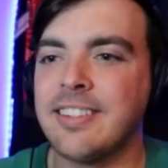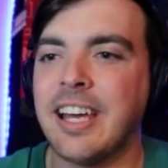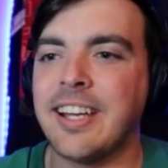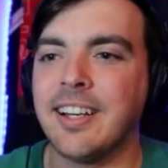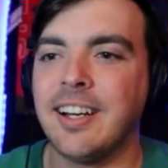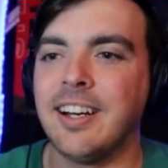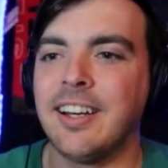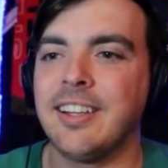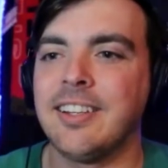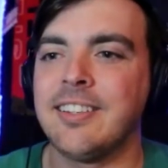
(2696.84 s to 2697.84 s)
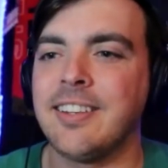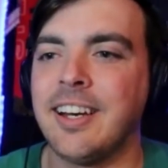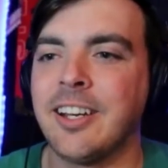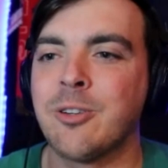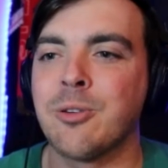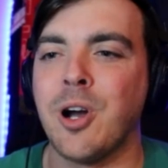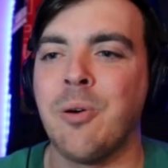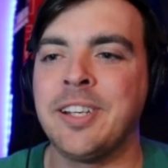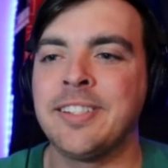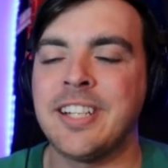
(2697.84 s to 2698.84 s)
like a
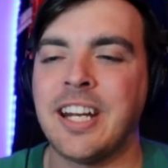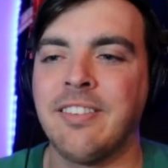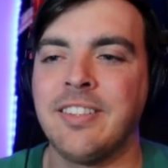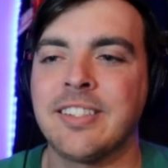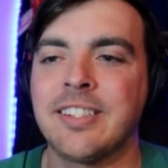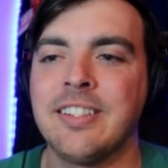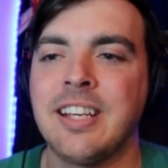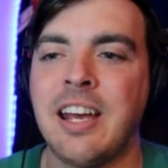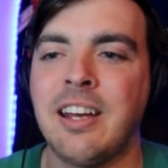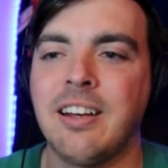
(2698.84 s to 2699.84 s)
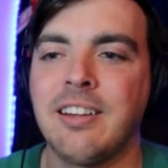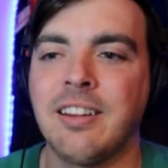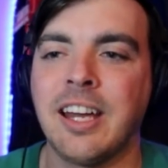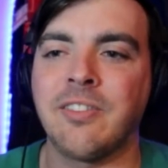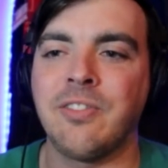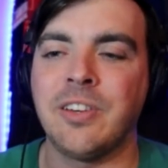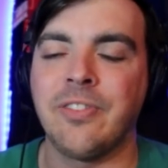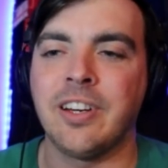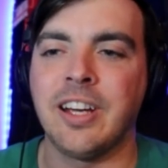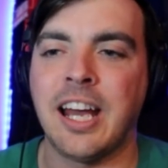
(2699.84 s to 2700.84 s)
growing state of discontent. Like
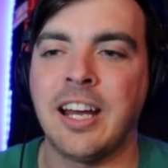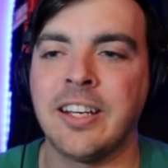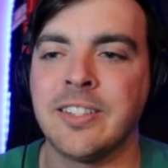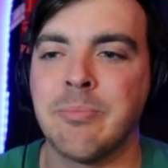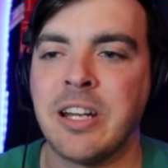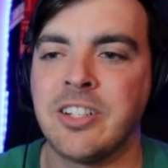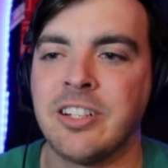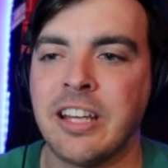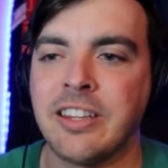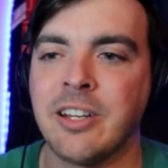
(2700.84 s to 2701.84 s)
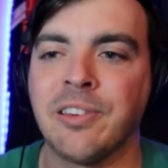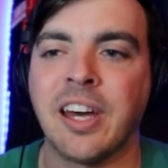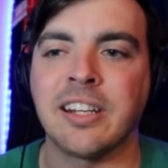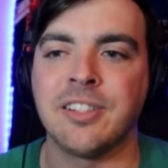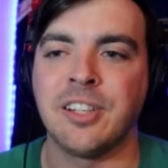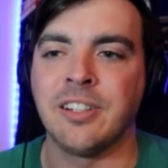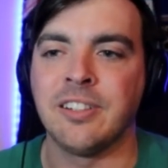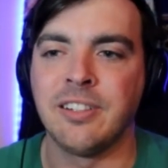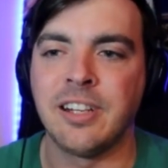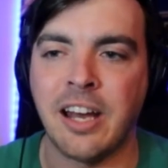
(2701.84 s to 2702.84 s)
FIFA has mentioned that they would like to
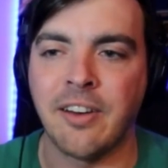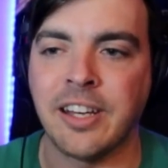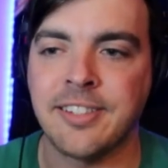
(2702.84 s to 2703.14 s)
have like